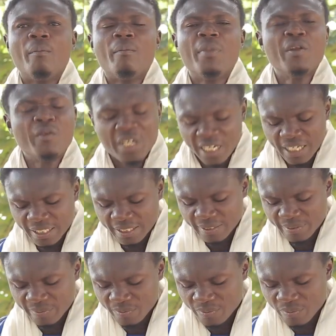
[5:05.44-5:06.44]
Meduan
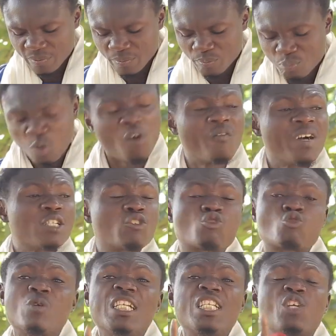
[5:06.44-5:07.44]
Proverbs
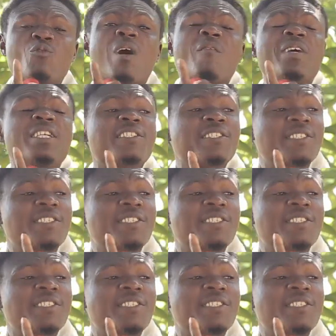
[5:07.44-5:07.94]
twenty-one verse